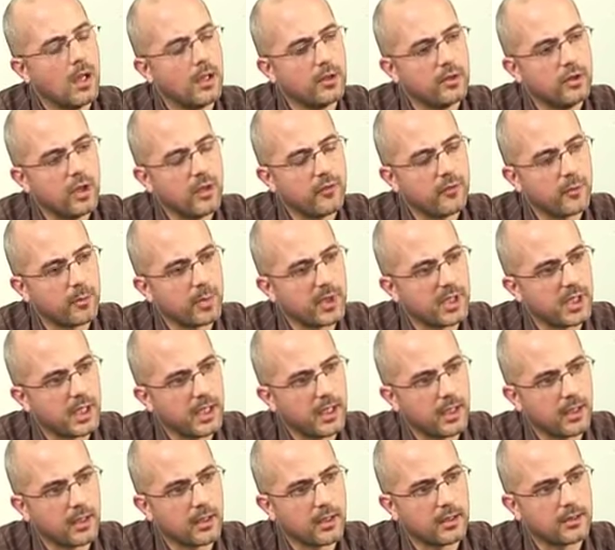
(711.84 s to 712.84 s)
And do you have a
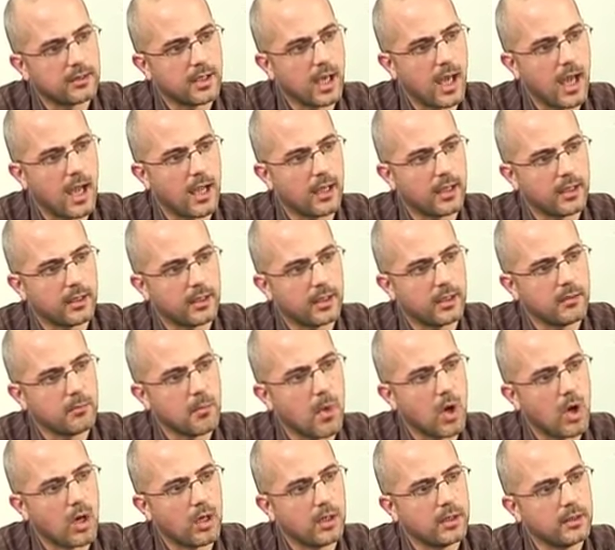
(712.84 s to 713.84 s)
particular target in
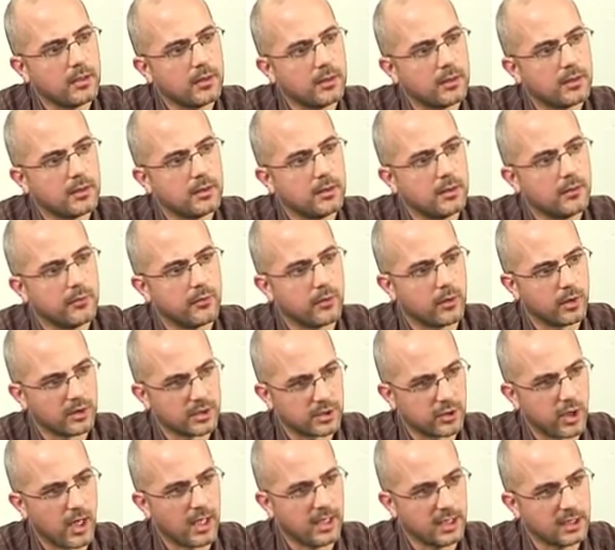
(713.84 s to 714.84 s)
mind for
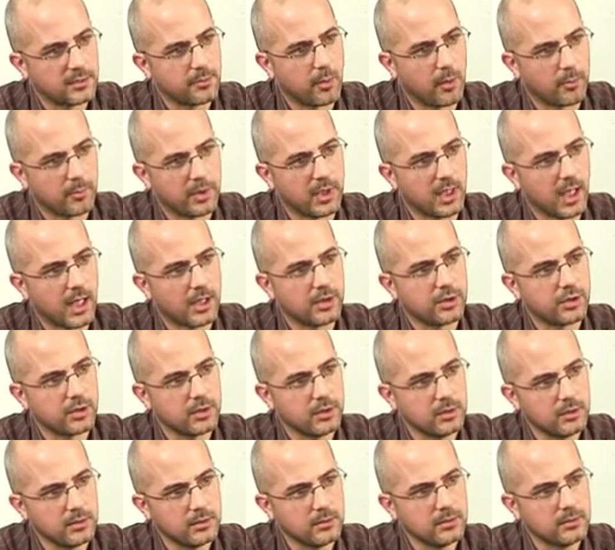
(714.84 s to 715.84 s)
Australia's population? No, look,
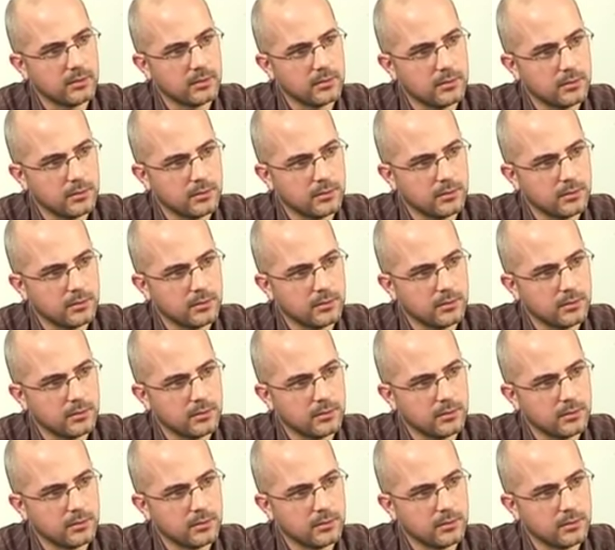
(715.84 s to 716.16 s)
I have